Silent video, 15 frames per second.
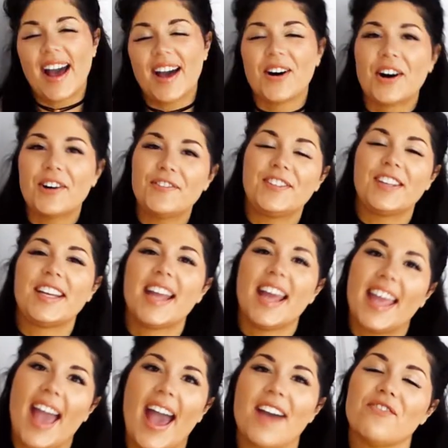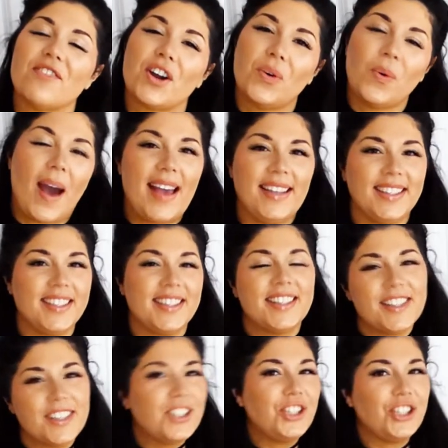I often get
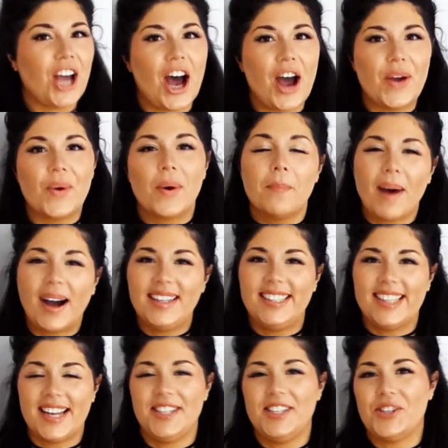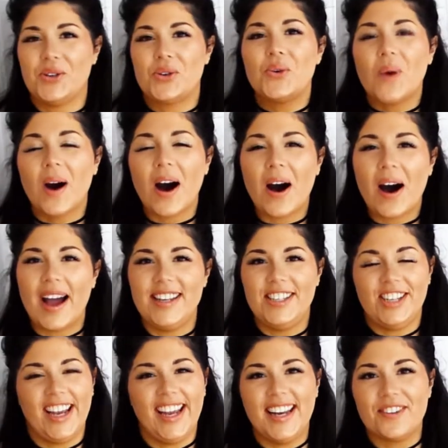requests to show my dental
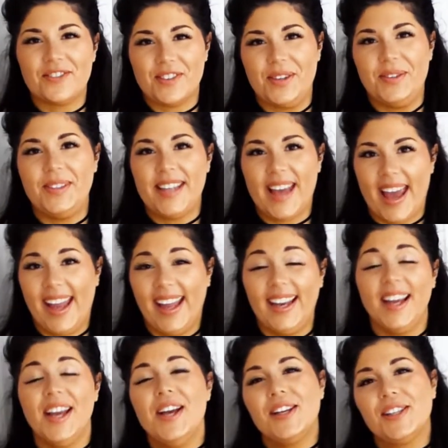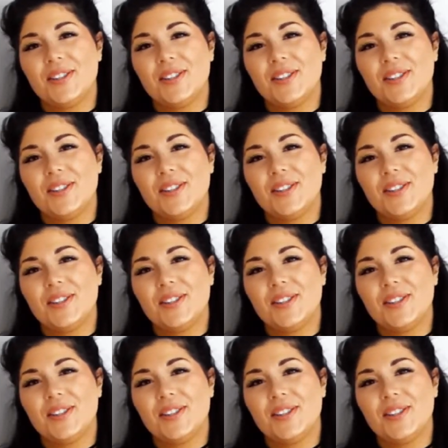hygiene routine,